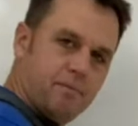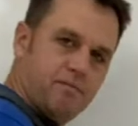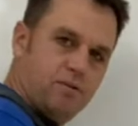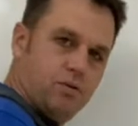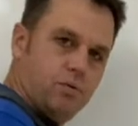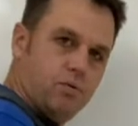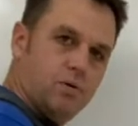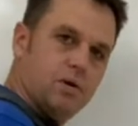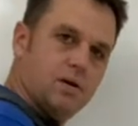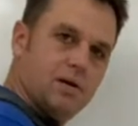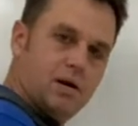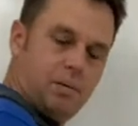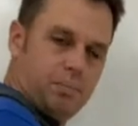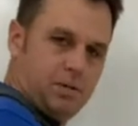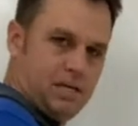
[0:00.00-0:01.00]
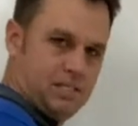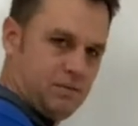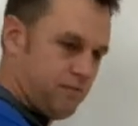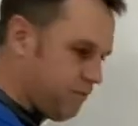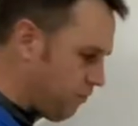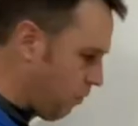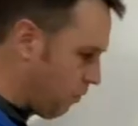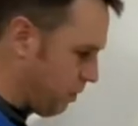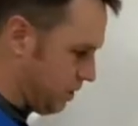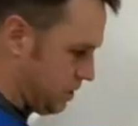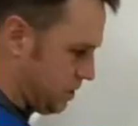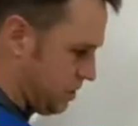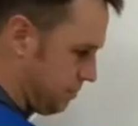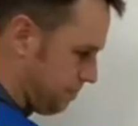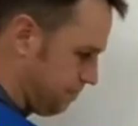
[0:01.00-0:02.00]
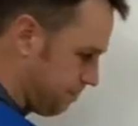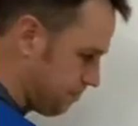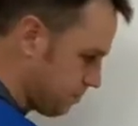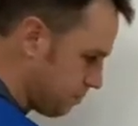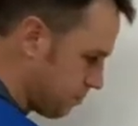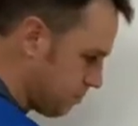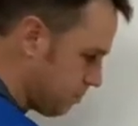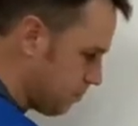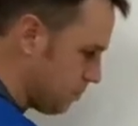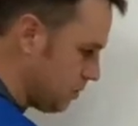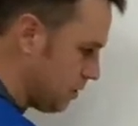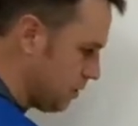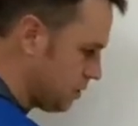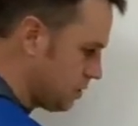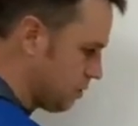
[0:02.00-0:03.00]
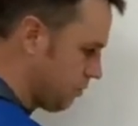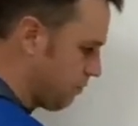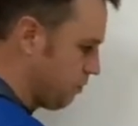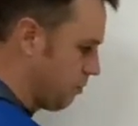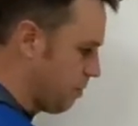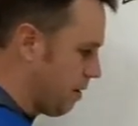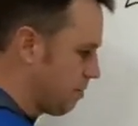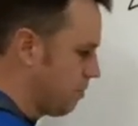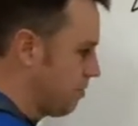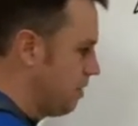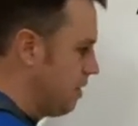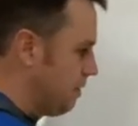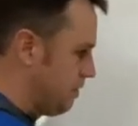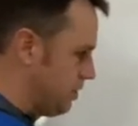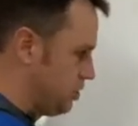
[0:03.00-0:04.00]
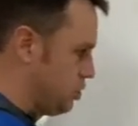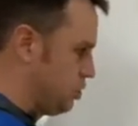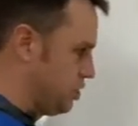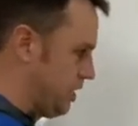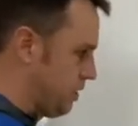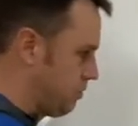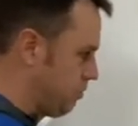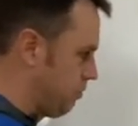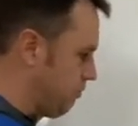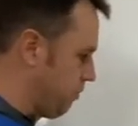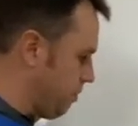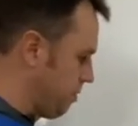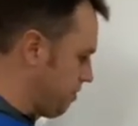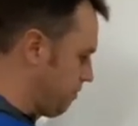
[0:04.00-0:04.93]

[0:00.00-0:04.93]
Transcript: you applies a force. So if you remember the general formula for